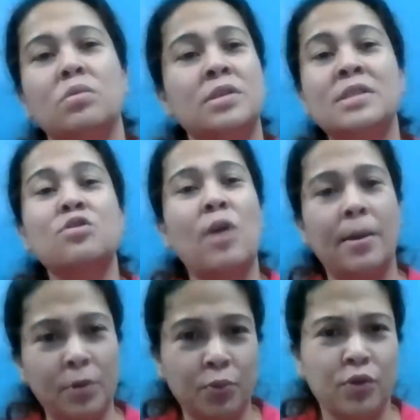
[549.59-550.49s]

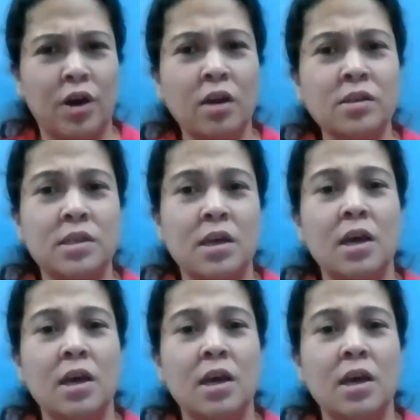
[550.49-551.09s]
describe the product